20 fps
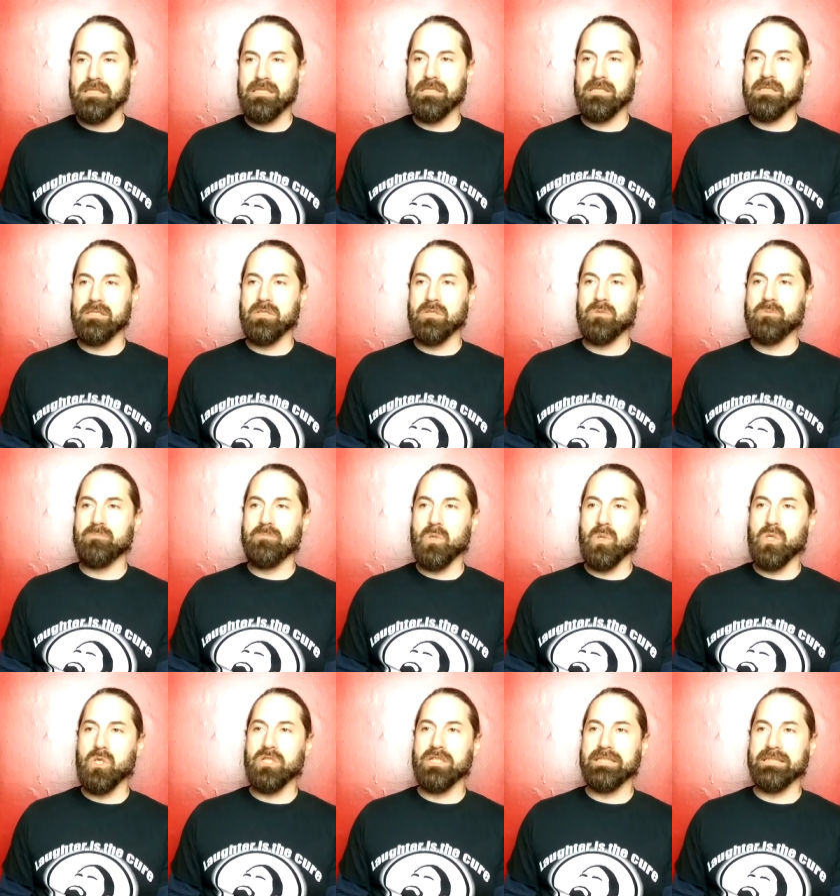so
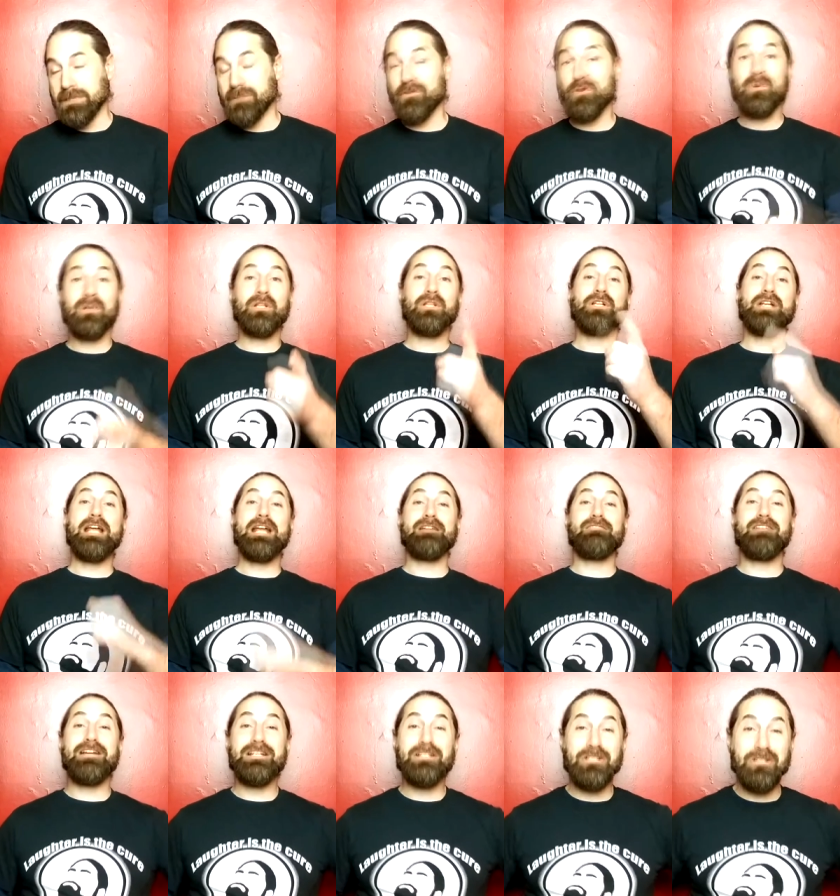boring. If you want to learn how to
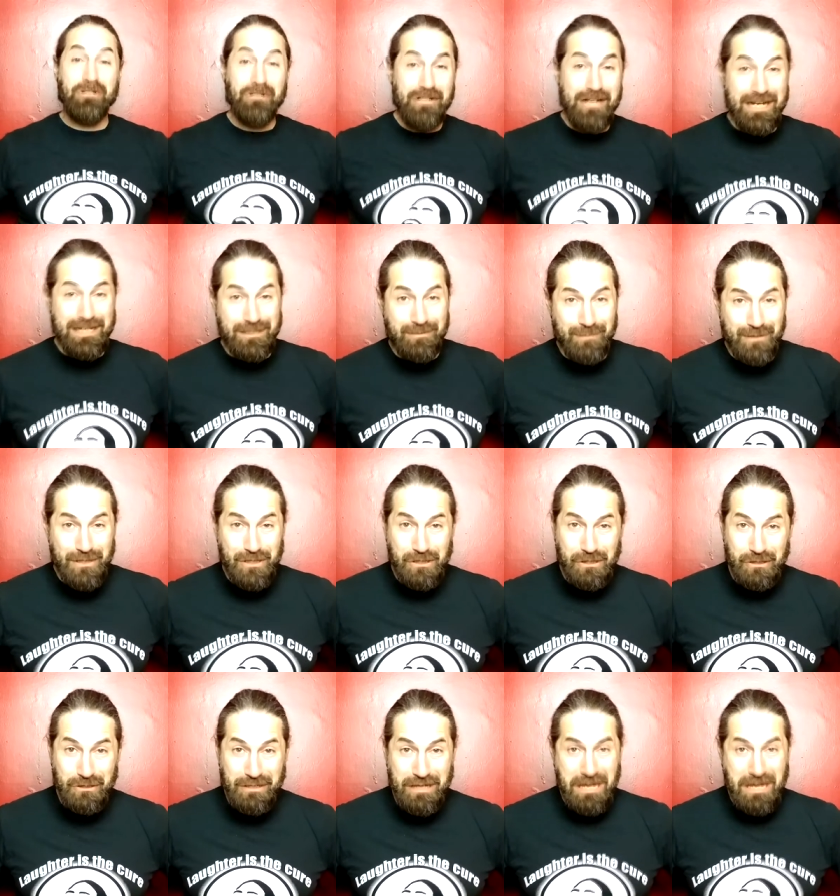write good exposition,